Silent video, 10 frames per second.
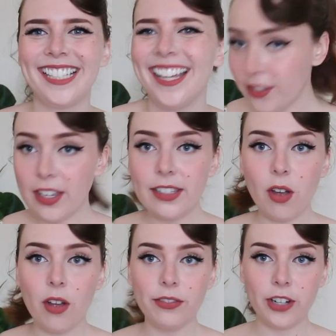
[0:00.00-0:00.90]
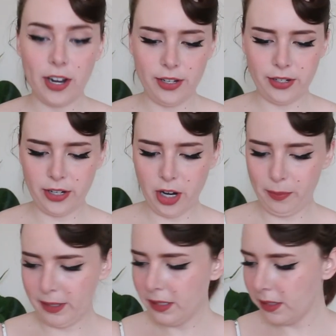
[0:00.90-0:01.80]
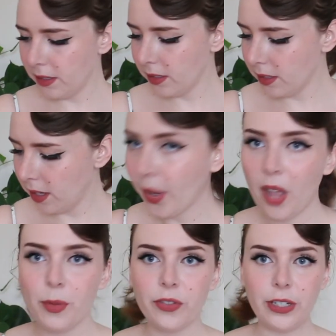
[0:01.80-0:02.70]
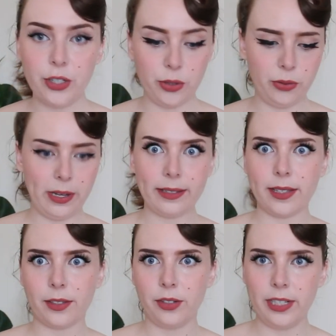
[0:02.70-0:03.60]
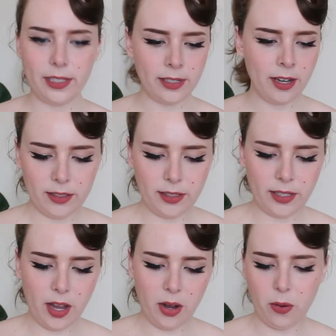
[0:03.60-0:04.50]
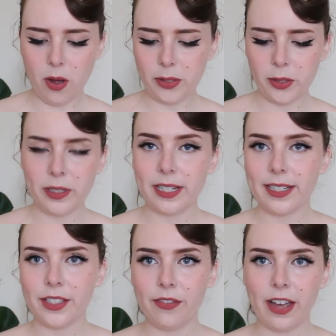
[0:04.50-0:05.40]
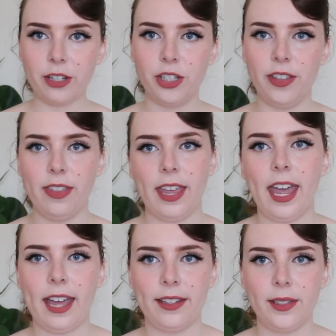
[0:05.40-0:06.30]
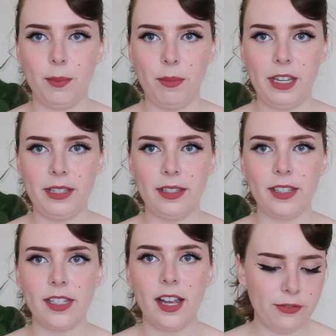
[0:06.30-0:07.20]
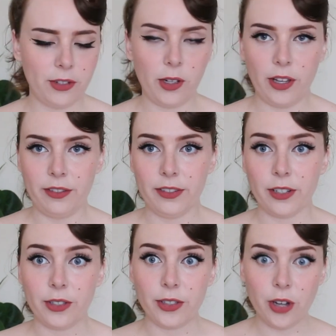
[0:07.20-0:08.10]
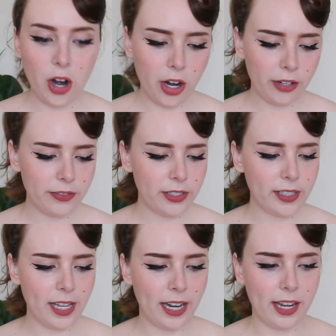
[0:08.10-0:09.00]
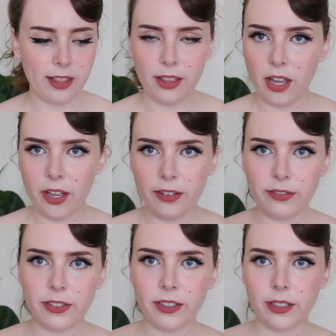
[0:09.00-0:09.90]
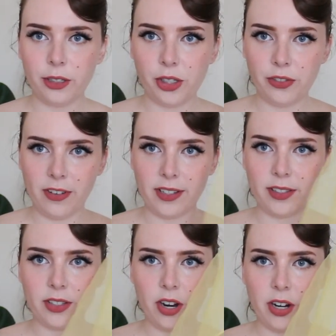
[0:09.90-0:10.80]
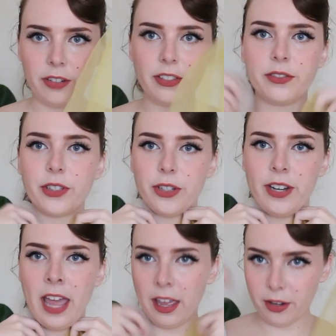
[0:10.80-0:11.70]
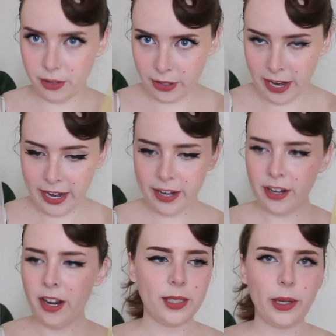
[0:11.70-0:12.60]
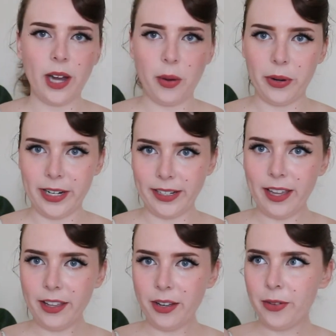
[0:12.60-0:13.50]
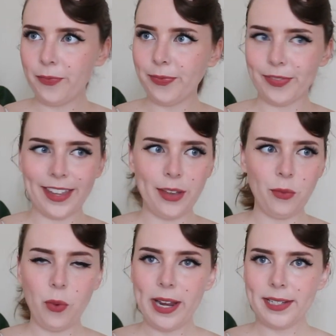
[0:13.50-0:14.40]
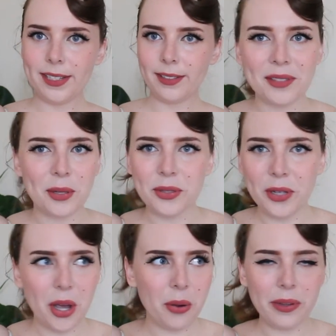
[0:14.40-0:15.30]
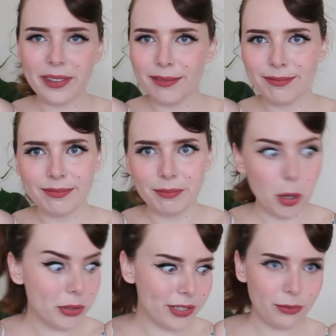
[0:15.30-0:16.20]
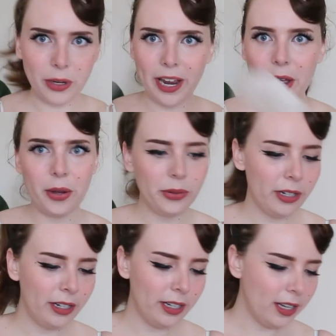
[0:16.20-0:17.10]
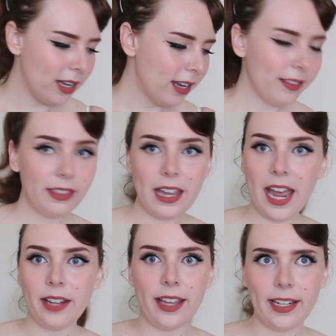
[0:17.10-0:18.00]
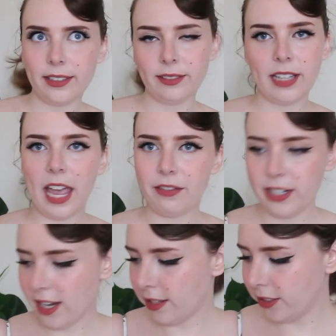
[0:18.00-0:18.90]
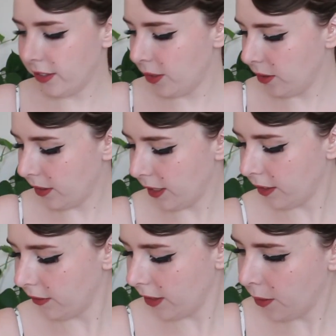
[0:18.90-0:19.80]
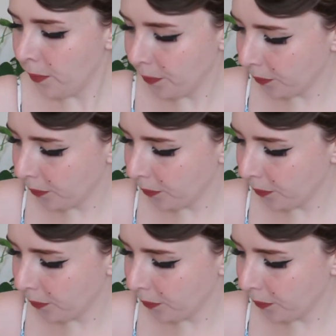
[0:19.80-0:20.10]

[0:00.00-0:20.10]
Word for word: so that's all for undergarments move on to accessories. So also at Decades of Fashion, they had some bins full of little scarves, and I love little chiffon scarves for your neck or your hair. So I got one in yellow and white. Those will go with most of what I own. They had like every color that you can think of though.